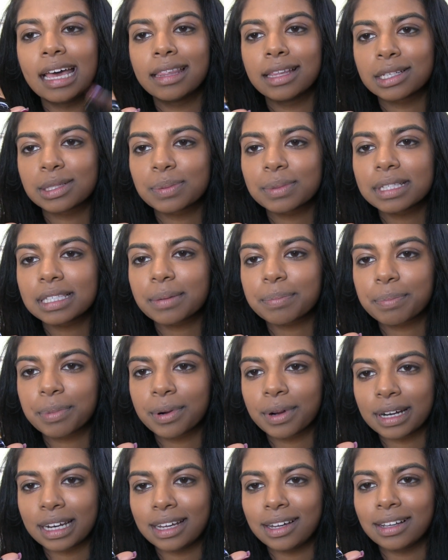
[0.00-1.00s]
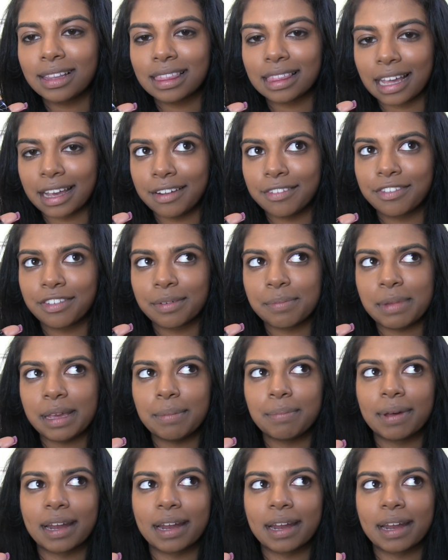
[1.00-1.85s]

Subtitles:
This one's pretty light for me,